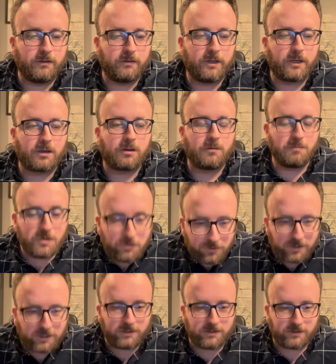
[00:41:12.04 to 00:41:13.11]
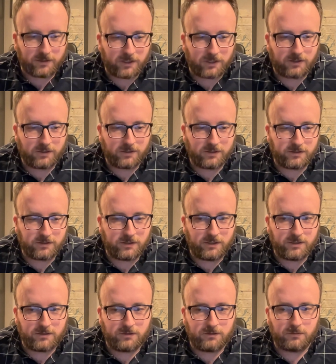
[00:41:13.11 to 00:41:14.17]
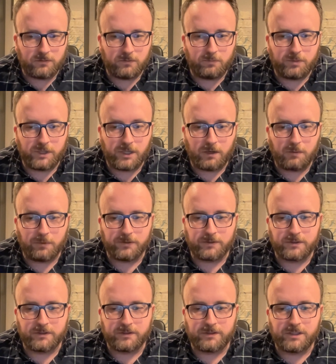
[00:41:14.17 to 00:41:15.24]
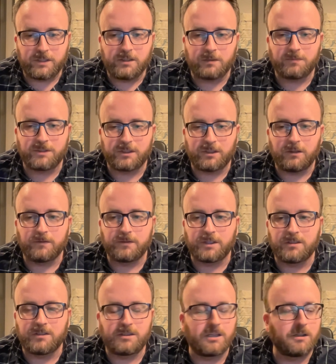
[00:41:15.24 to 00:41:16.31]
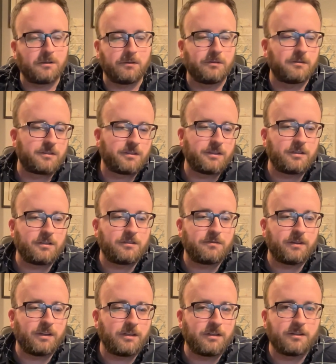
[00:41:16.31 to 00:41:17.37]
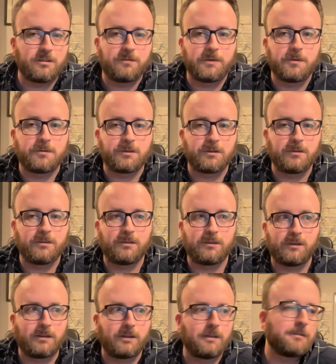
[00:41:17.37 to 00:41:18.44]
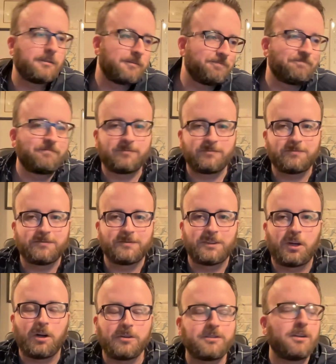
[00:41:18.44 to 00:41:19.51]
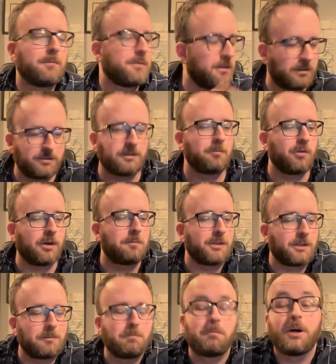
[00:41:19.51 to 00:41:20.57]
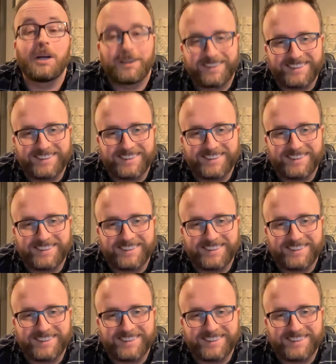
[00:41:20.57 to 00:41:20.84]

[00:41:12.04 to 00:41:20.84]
that communities like this need to be able to see themselves as stakeholders in these futures. I don't know. I'll stop there because I'm rambling. But